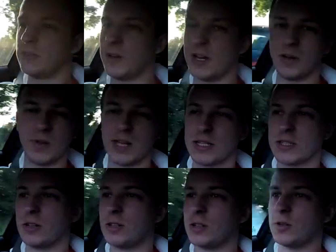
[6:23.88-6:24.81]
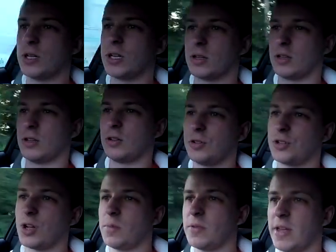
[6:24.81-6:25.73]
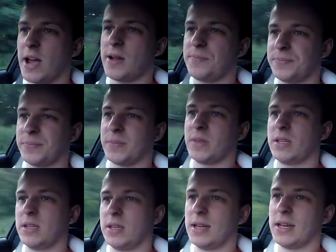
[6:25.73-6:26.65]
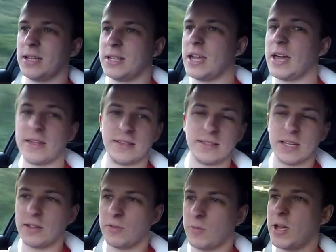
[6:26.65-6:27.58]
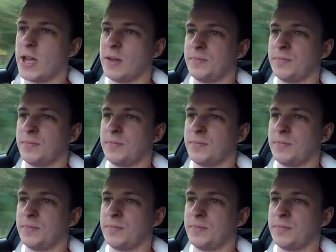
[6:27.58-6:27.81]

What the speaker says: to find a place that will do a good job of that. And yeah, then take it from there.